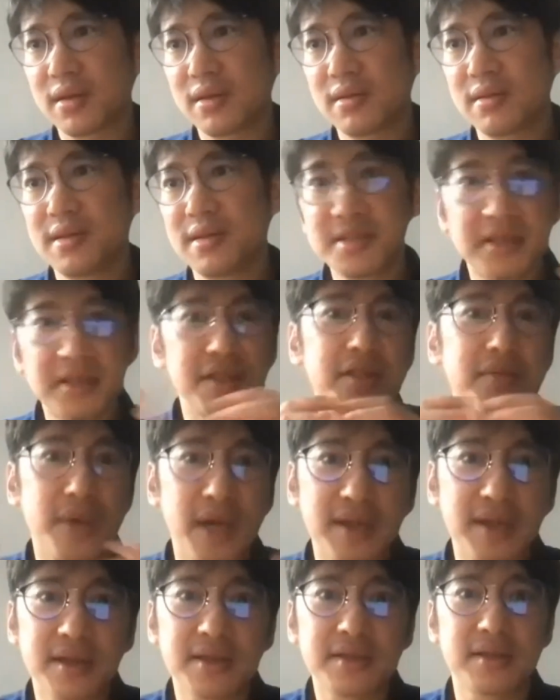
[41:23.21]
distance
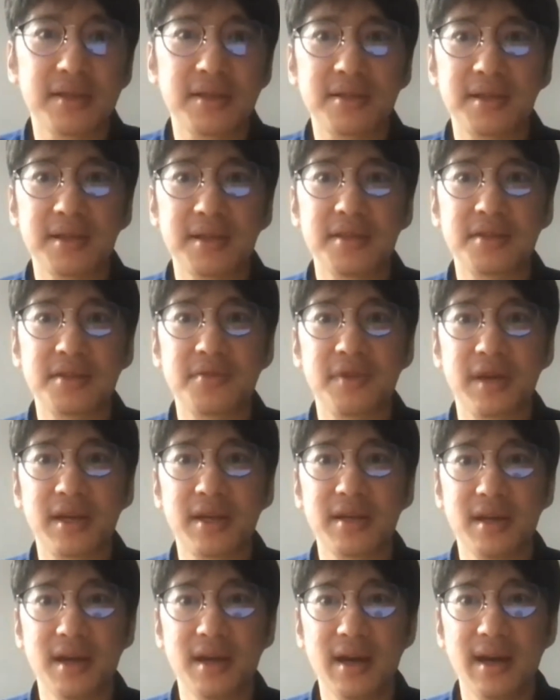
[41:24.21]
matters in a sense,
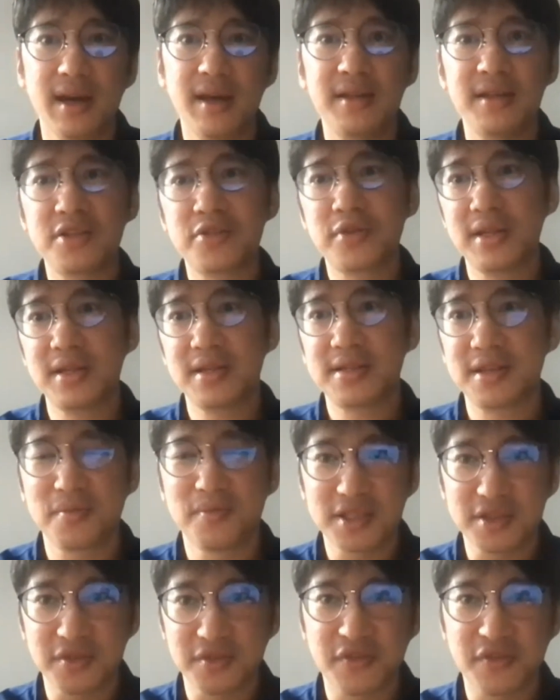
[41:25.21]
right? And that's why they say
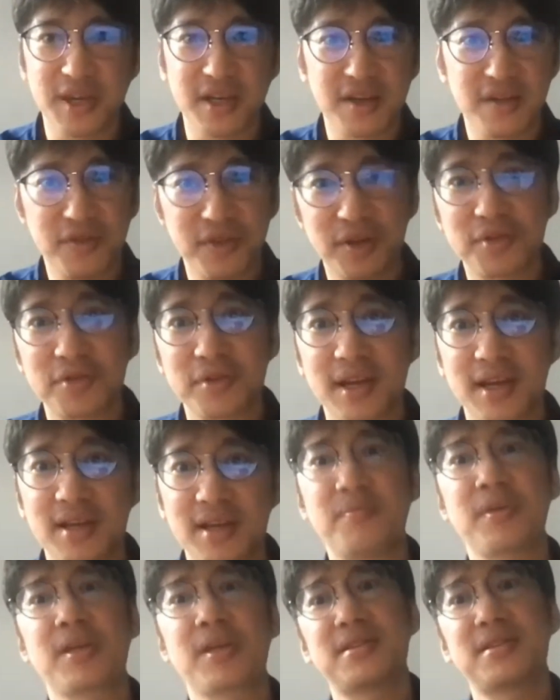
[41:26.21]
birds of a feather flock
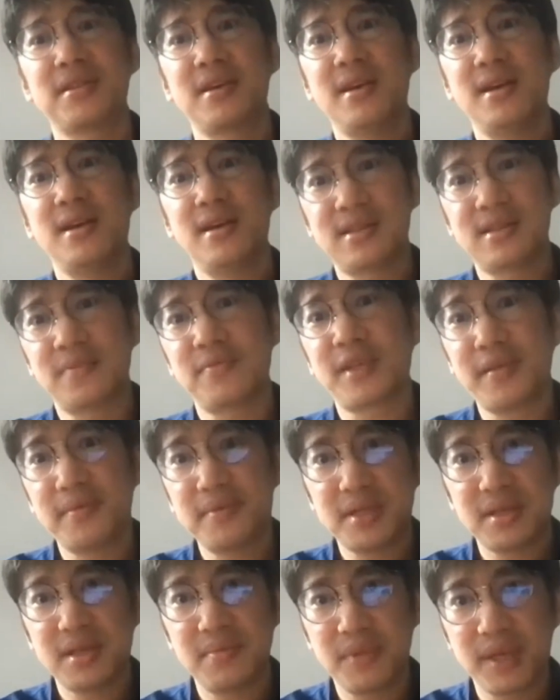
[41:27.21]
together, because
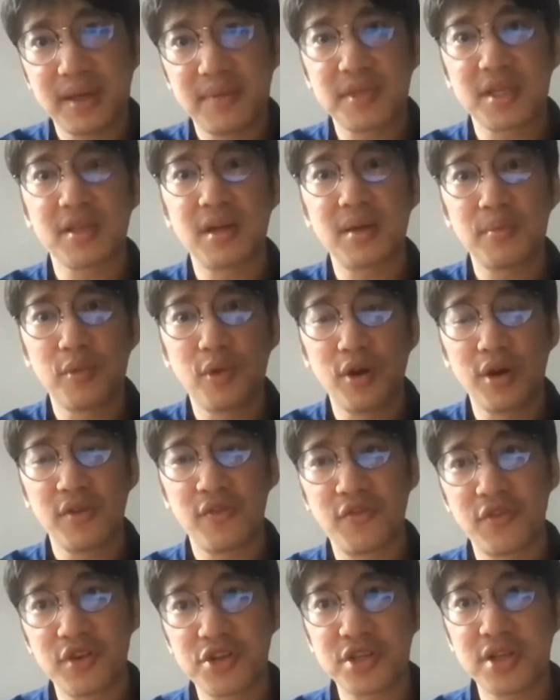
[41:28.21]
sometimes it becomes a lot more
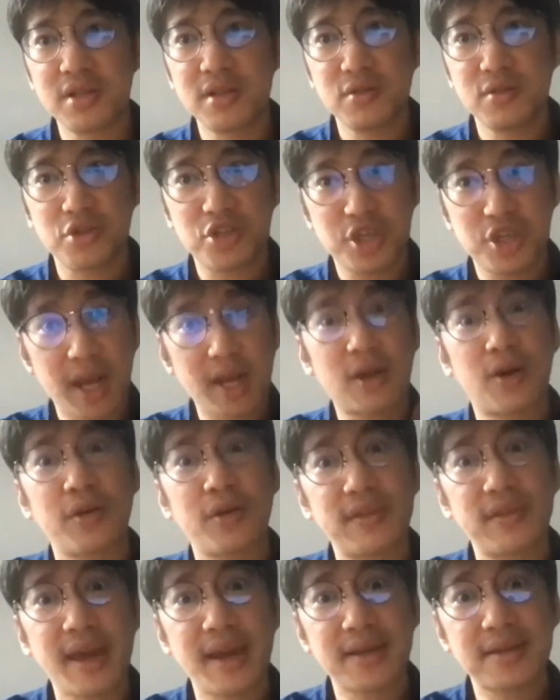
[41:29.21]
efficient to share
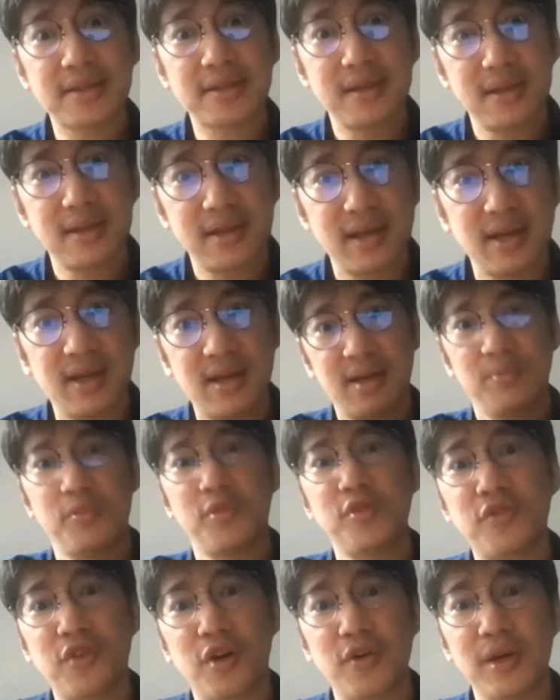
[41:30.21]
context and
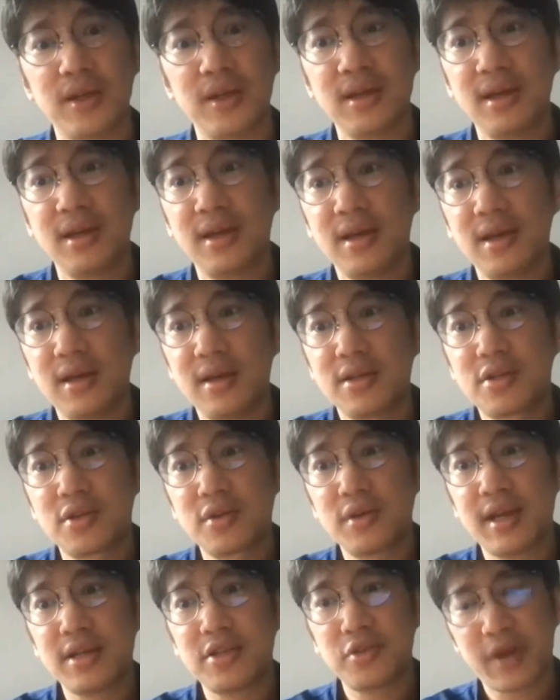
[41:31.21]
move forward.
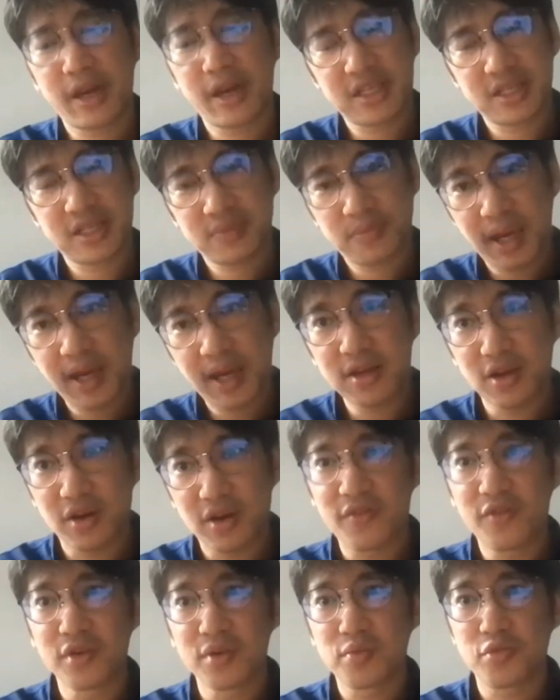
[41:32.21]
So as you expand your
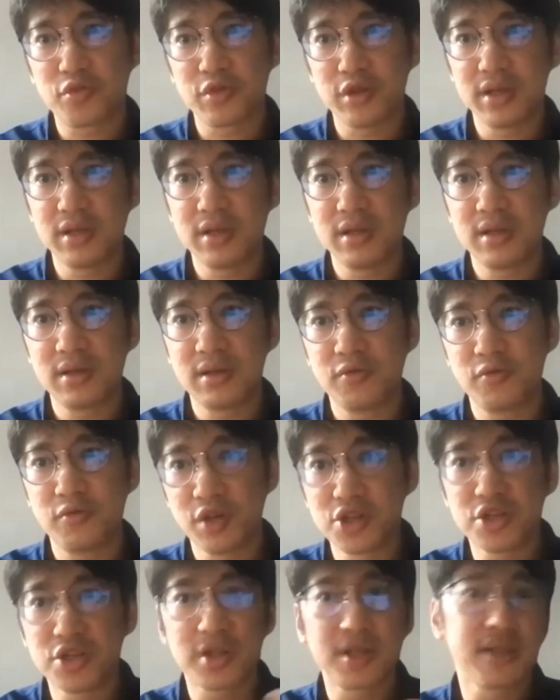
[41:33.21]
footprint
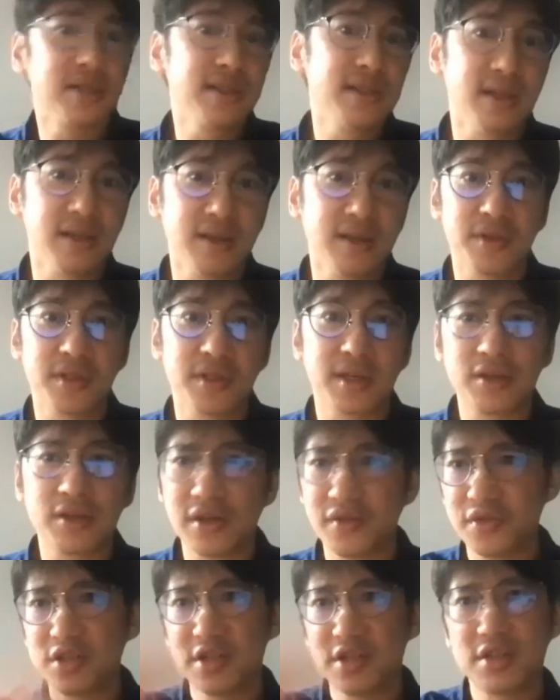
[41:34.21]
regionally and everything, not
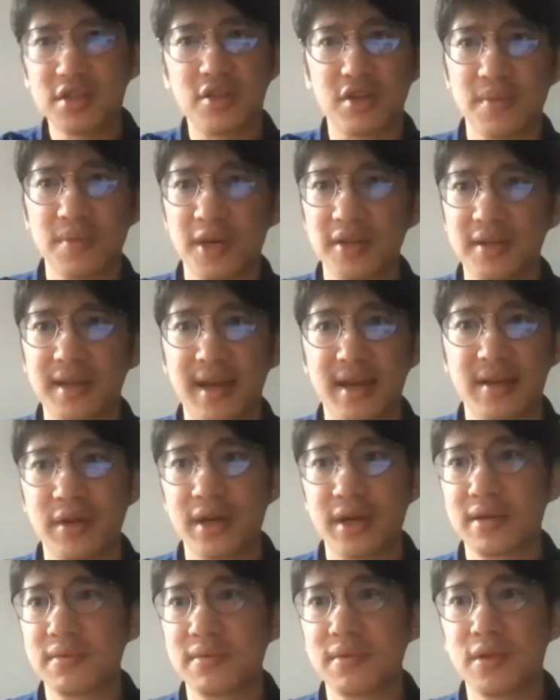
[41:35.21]
even just talking about tech,
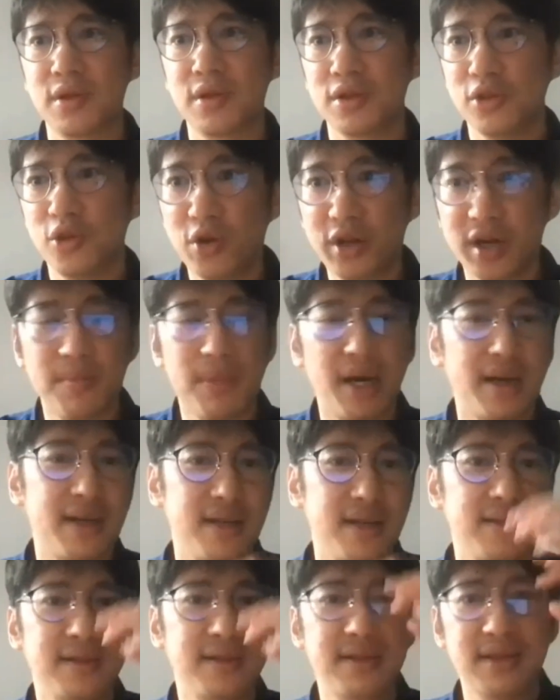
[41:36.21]
right? Local
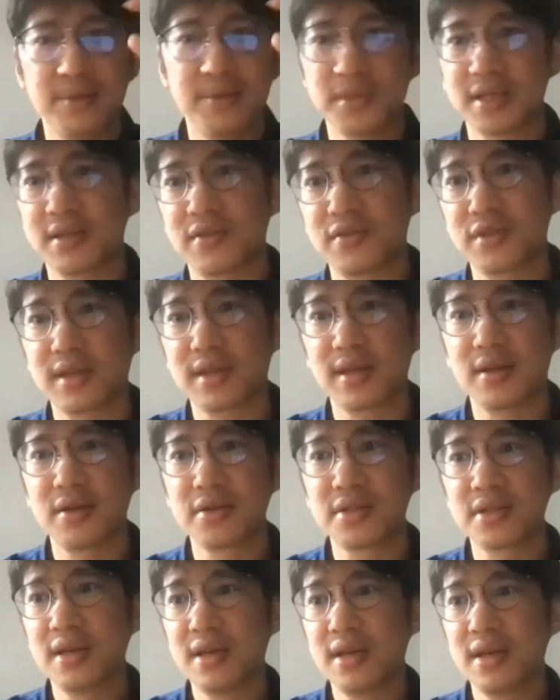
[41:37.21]
marketing teams and everything else,